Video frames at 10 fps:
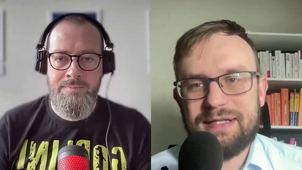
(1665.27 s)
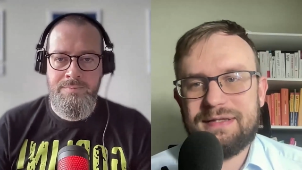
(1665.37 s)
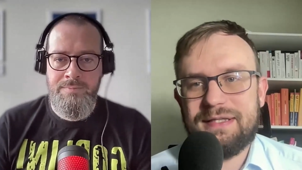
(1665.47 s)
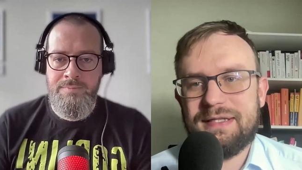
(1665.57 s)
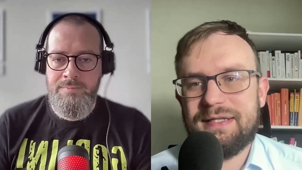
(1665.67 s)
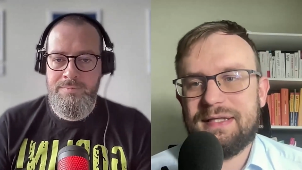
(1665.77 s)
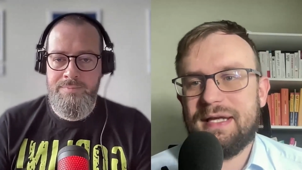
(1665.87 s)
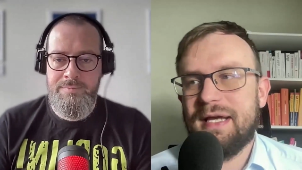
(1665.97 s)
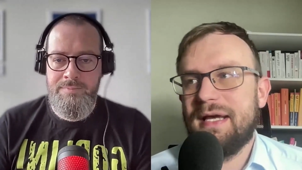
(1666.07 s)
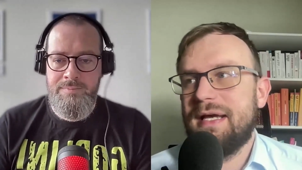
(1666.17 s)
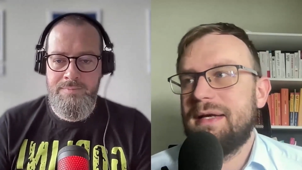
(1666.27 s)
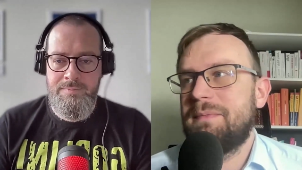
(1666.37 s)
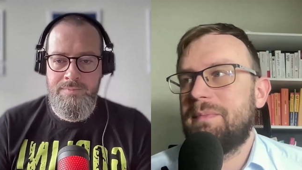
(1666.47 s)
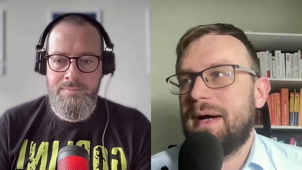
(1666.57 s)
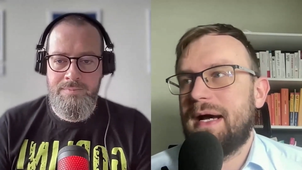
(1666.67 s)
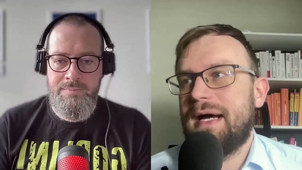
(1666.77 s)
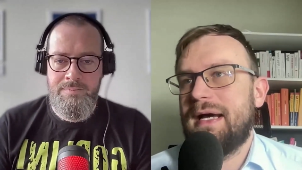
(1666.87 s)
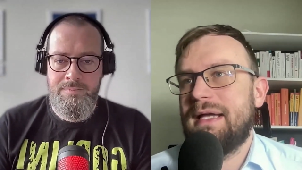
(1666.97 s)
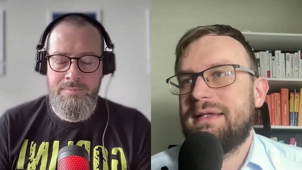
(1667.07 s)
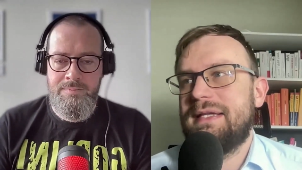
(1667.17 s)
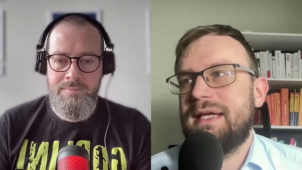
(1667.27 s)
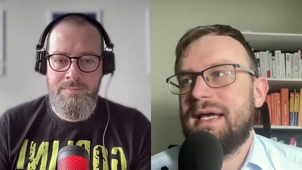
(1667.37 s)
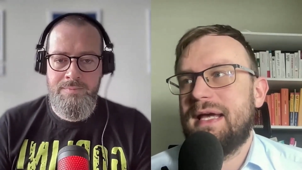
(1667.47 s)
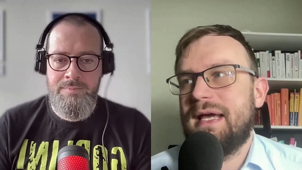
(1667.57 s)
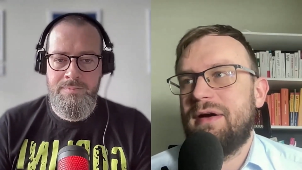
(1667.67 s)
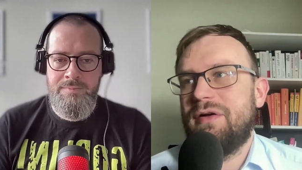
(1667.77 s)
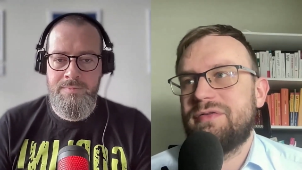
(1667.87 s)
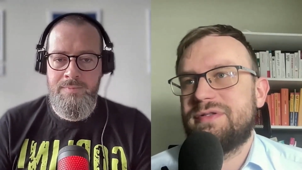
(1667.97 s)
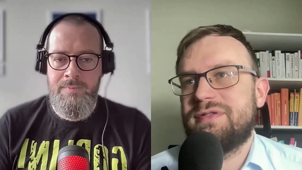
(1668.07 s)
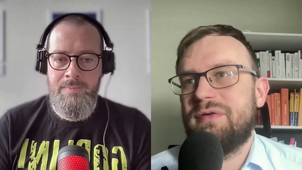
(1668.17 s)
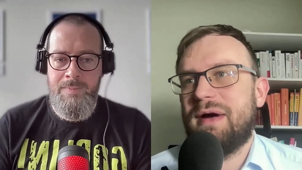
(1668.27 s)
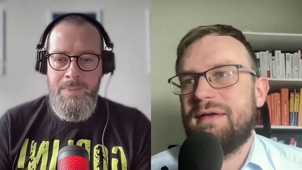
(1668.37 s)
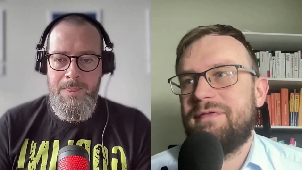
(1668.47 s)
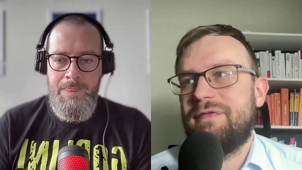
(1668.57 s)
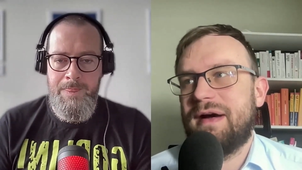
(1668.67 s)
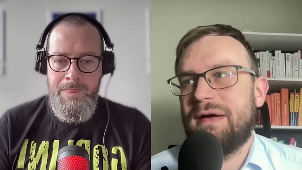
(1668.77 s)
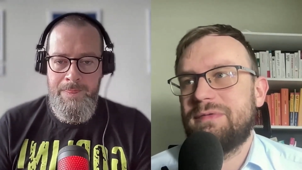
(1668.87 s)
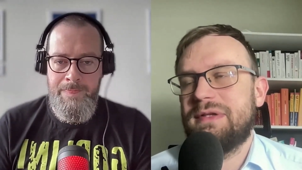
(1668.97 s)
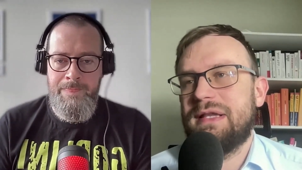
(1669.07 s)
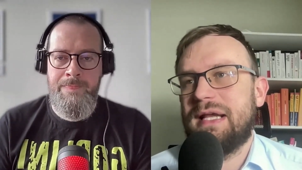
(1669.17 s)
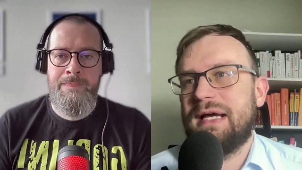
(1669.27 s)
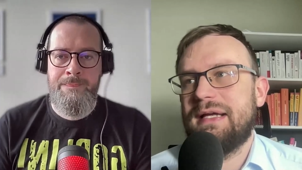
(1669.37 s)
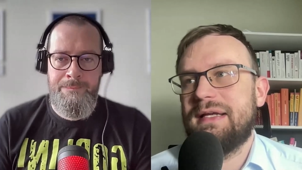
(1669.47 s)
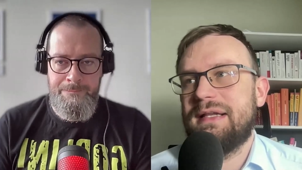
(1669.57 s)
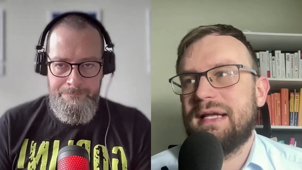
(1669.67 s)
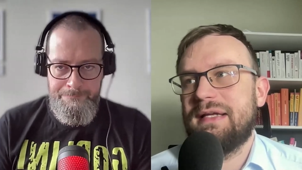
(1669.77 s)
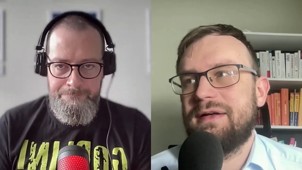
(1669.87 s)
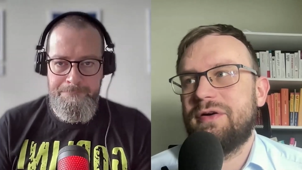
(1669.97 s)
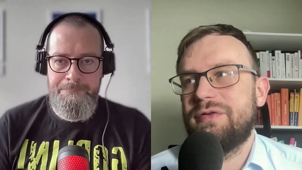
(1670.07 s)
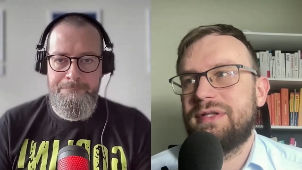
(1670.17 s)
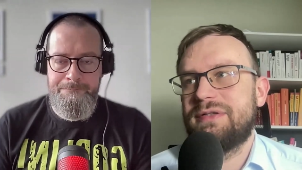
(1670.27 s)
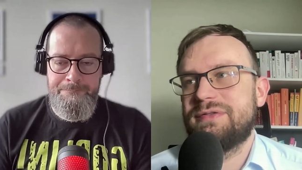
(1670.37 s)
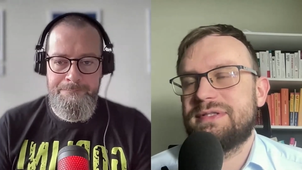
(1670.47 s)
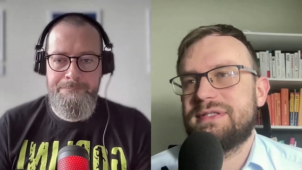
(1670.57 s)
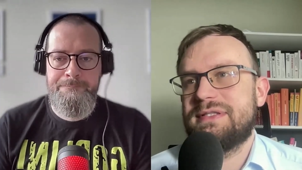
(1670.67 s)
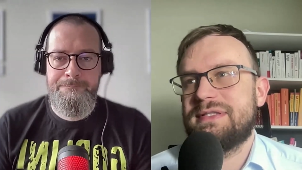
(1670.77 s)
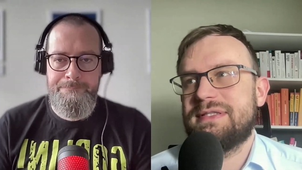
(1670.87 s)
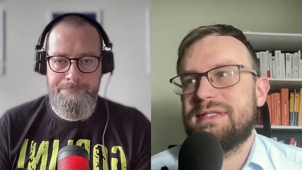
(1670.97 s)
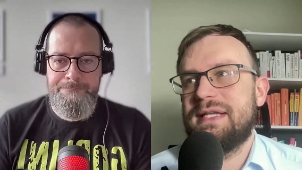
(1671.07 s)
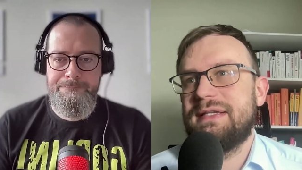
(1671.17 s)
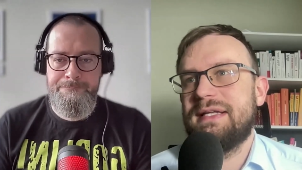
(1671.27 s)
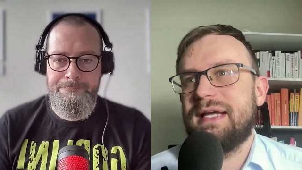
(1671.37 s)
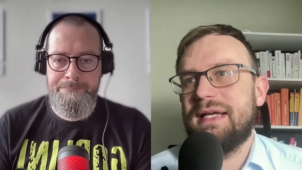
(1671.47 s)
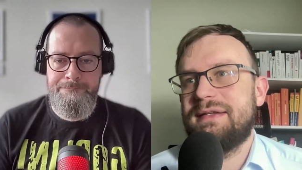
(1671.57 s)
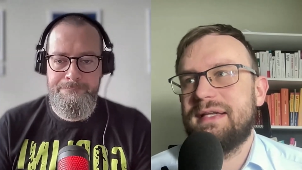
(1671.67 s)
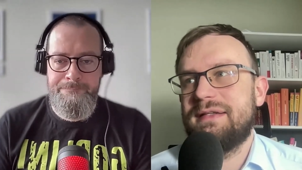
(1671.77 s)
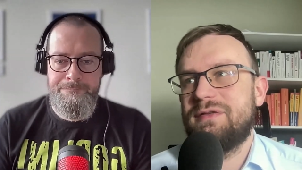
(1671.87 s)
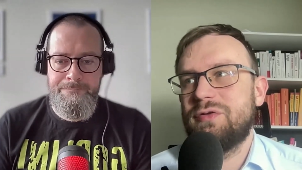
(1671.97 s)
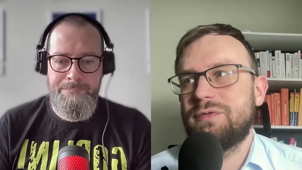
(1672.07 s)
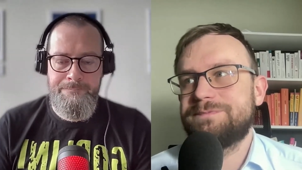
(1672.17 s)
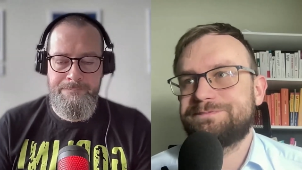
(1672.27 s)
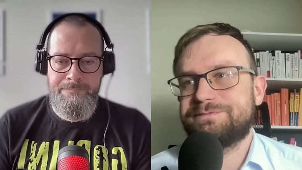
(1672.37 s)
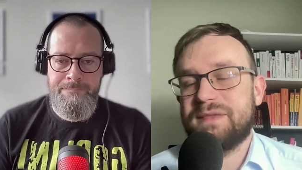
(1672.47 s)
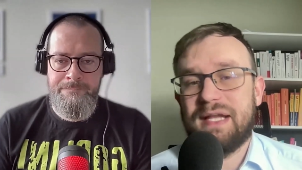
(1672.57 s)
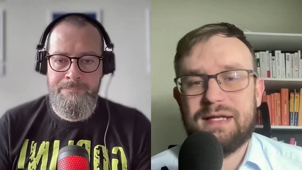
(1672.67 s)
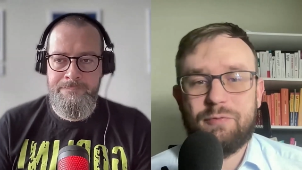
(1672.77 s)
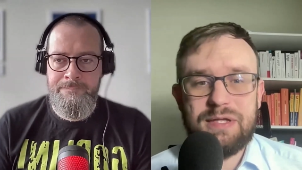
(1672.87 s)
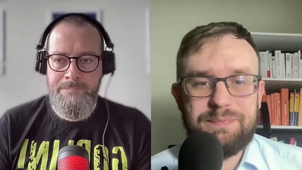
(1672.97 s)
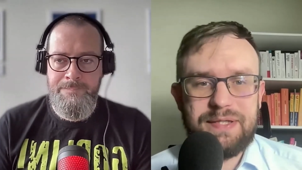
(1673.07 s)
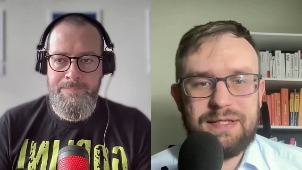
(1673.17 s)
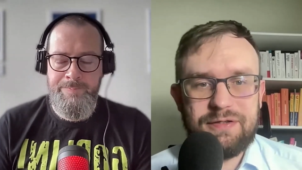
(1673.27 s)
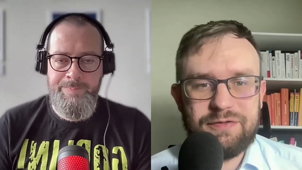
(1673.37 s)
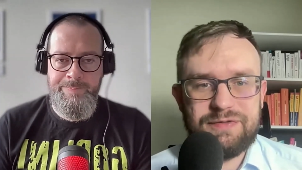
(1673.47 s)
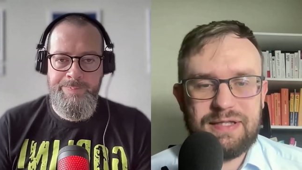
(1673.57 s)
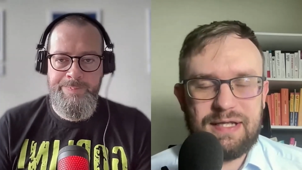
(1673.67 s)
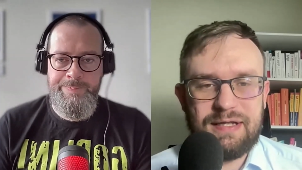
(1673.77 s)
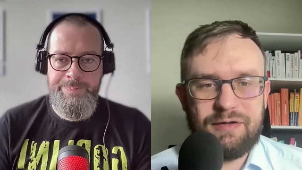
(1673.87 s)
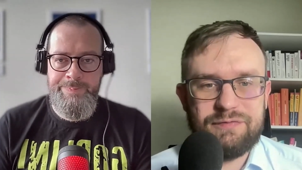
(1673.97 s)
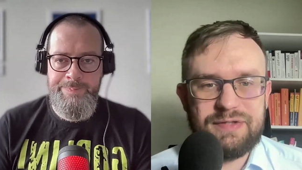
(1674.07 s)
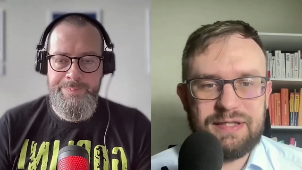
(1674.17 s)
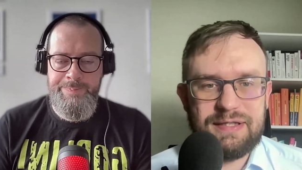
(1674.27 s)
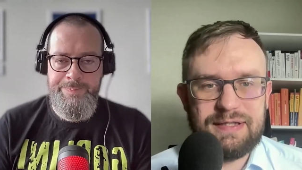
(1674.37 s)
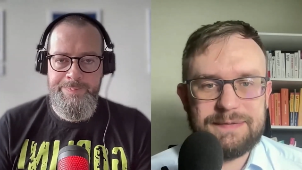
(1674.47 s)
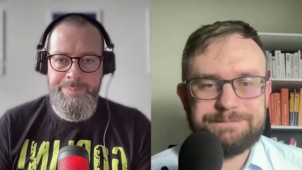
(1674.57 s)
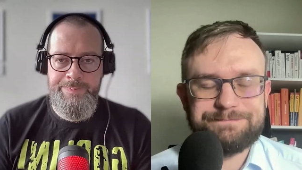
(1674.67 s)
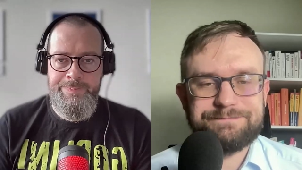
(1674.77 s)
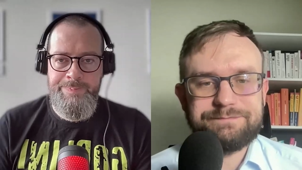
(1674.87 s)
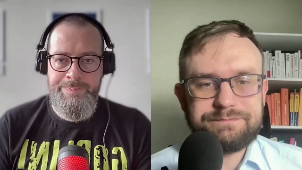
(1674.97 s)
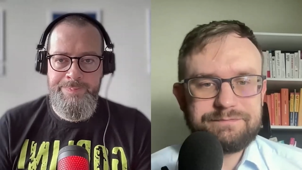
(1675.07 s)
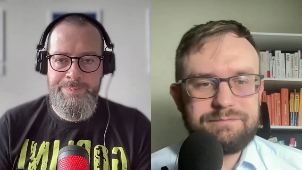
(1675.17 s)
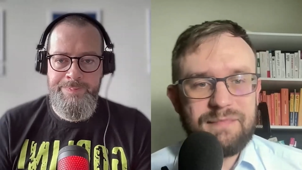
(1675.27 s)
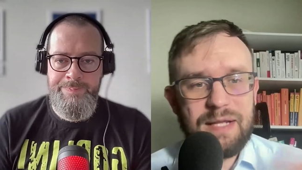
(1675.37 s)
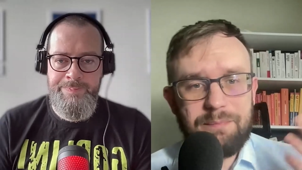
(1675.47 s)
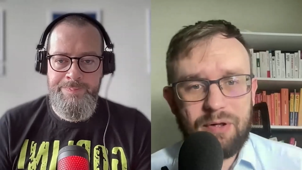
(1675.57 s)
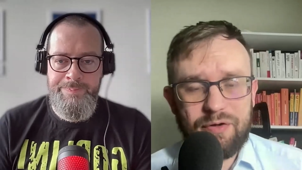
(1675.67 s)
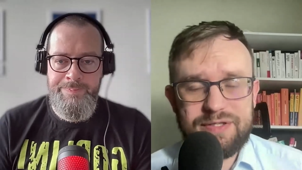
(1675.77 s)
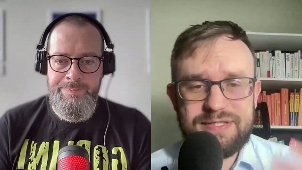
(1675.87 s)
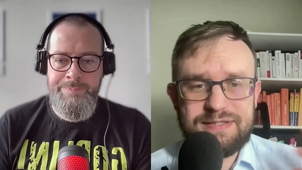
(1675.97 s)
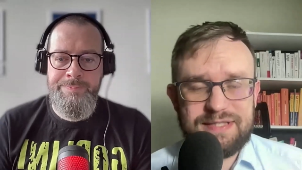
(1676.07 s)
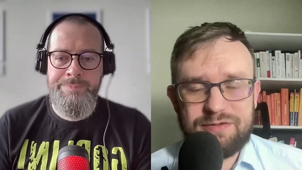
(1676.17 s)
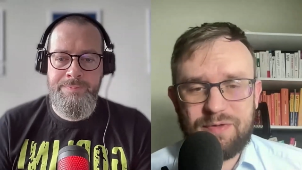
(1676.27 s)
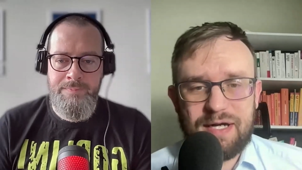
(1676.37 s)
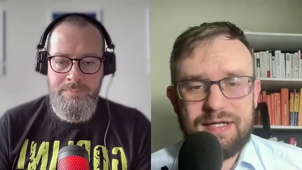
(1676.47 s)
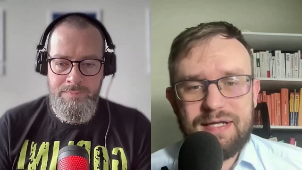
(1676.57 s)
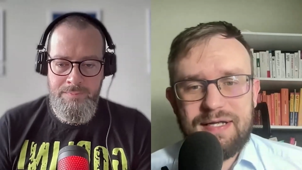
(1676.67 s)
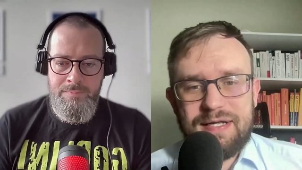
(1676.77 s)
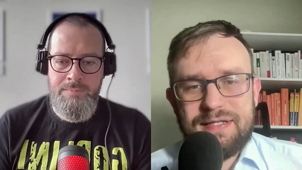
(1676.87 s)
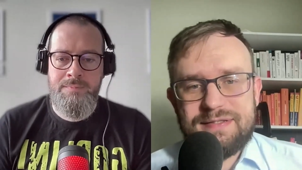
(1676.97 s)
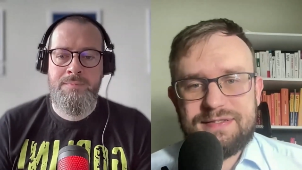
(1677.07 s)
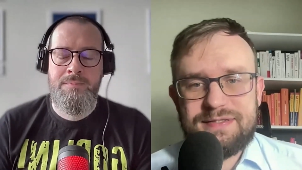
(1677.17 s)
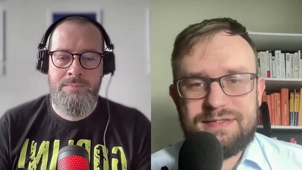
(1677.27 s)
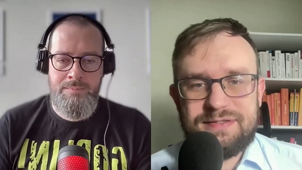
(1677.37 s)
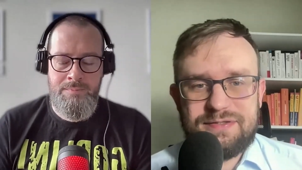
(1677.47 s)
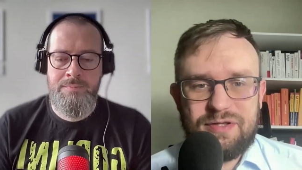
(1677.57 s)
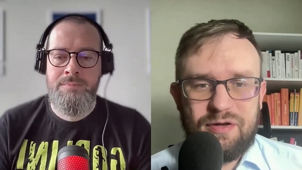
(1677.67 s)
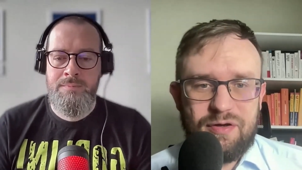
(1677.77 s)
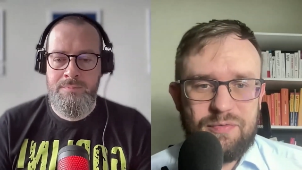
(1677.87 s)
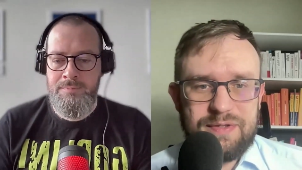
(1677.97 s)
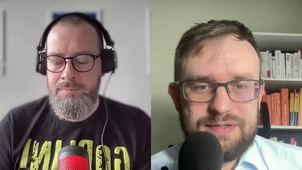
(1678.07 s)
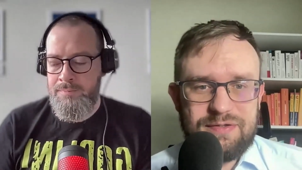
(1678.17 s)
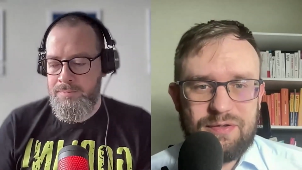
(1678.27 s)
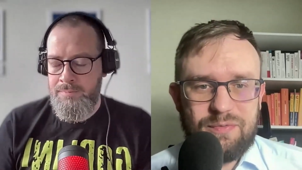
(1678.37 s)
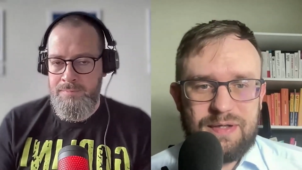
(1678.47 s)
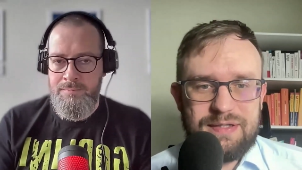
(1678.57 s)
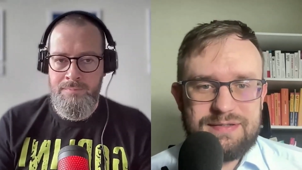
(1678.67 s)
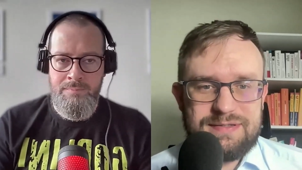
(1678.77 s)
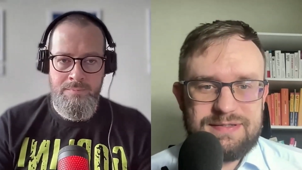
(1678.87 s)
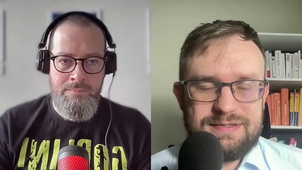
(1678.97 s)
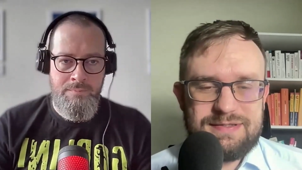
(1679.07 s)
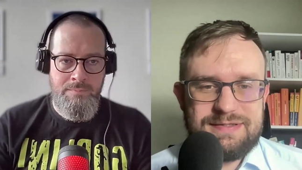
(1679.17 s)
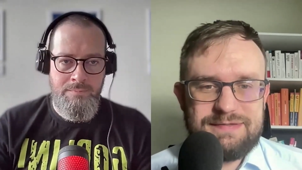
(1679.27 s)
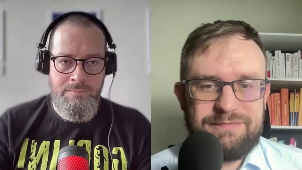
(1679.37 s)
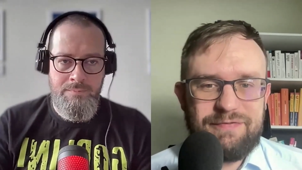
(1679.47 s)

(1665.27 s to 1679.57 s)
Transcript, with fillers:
Speaker 1: IT, but yeah, also I found like like others dedicated to like well-being of the of the employees, etc. So it's always